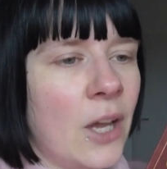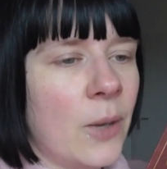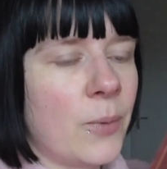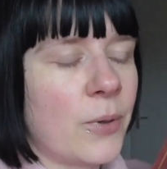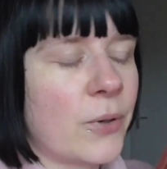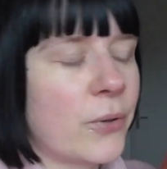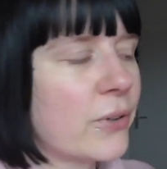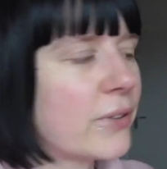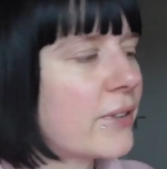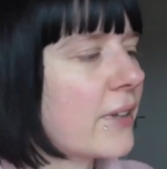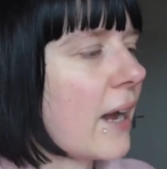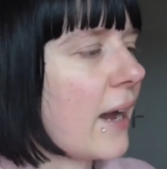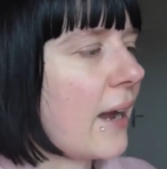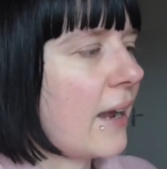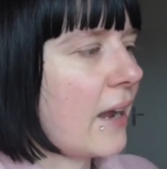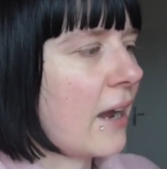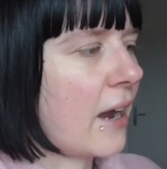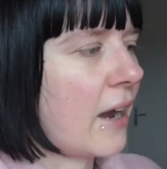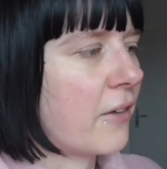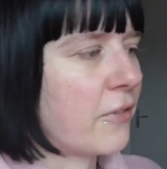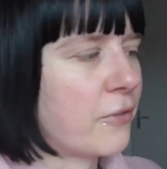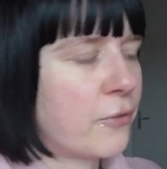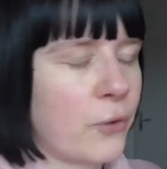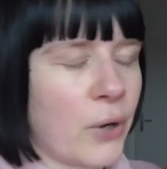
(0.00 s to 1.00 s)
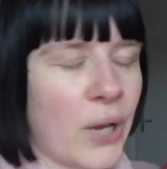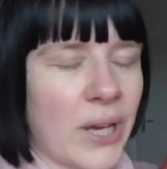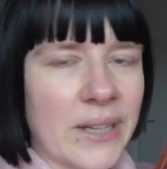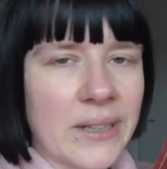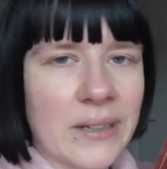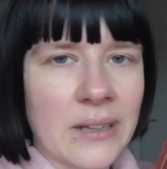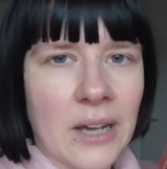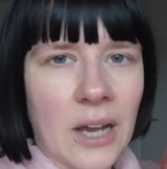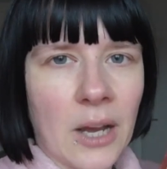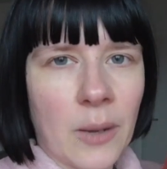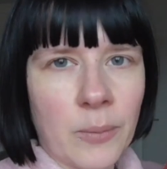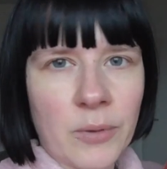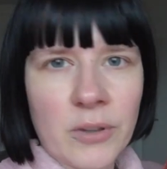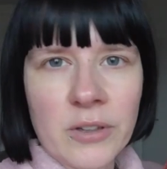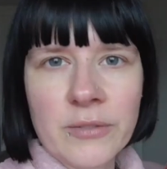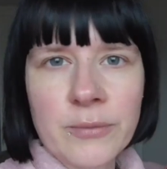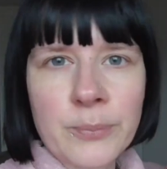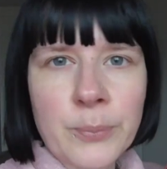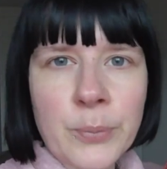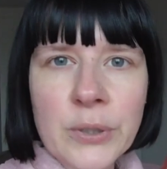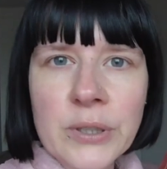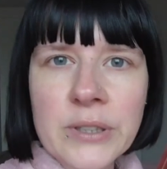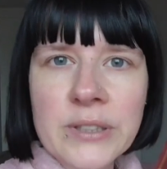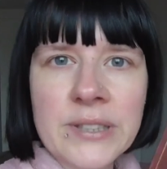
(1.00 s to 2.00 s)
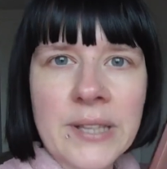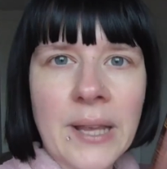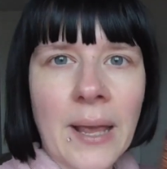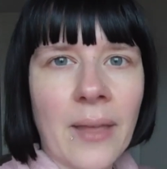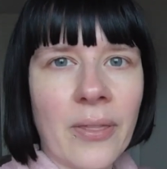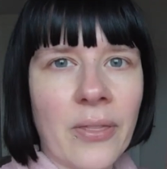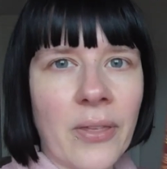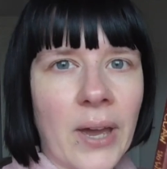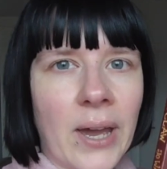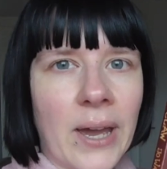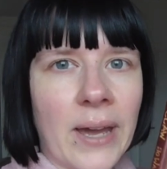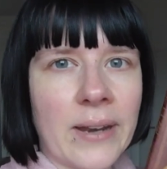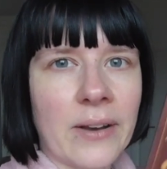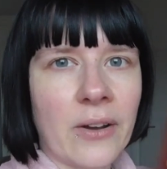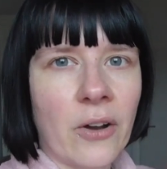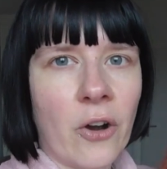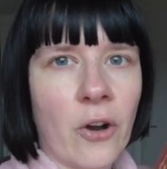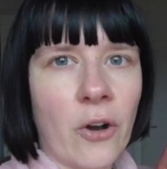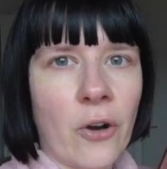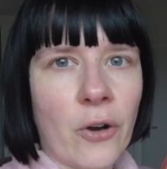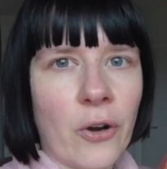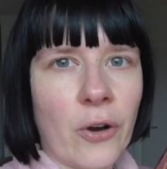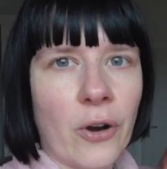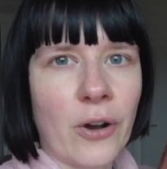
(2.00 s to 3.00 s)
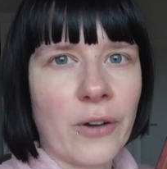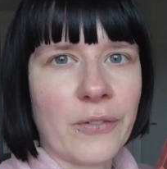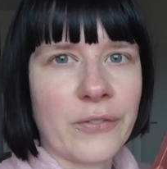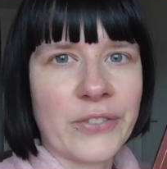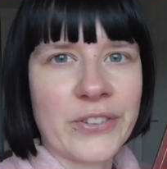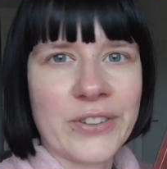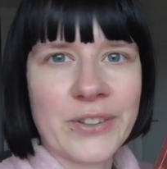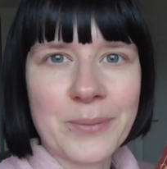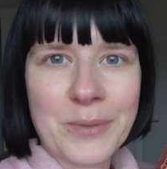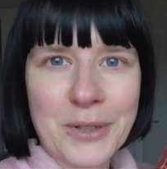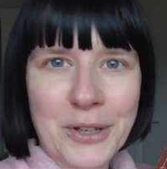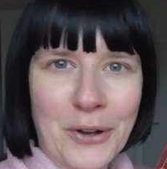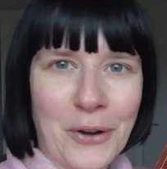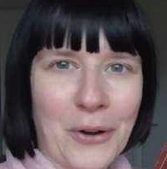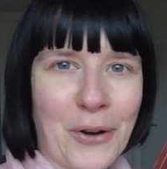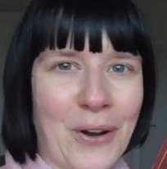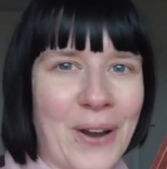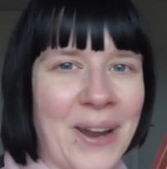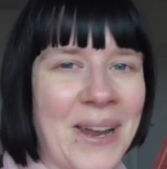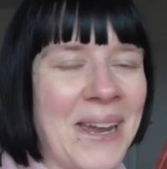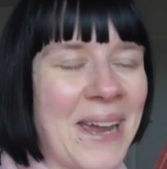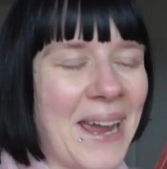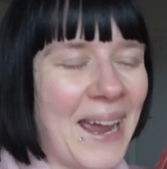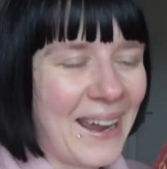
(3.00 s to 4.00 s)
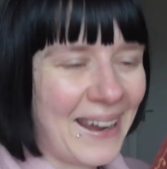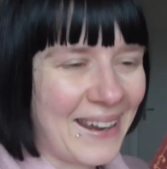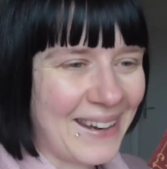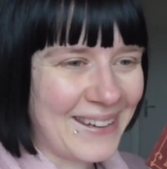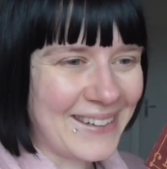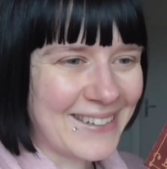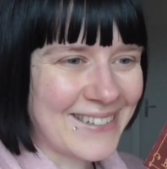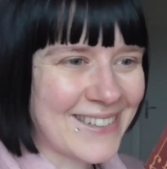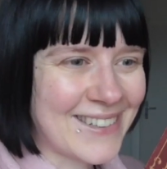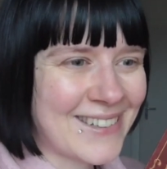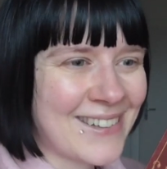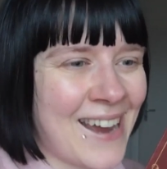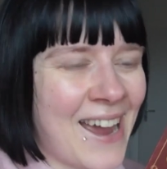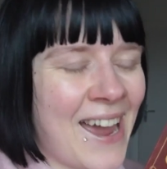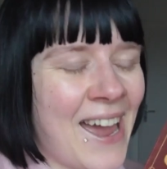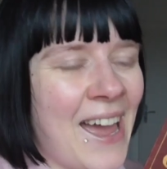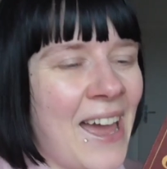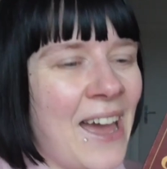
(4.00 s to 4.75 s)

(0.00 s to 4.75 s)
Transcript: Because I have read a couple of books that are of similar age,